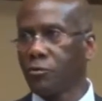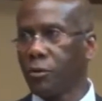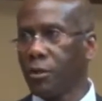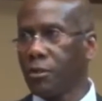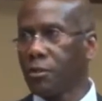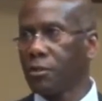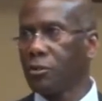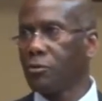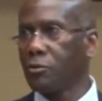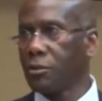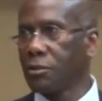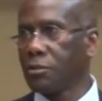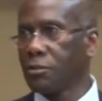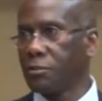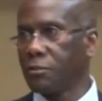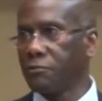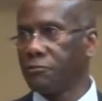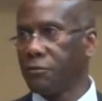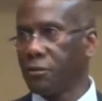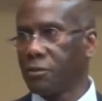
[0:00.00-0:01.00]
grader going to
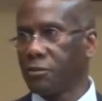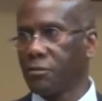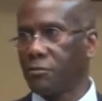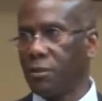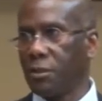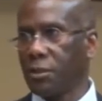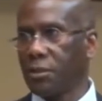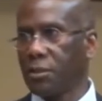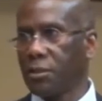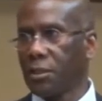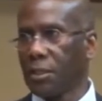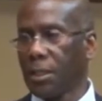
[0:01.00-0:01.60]
the 5th grade.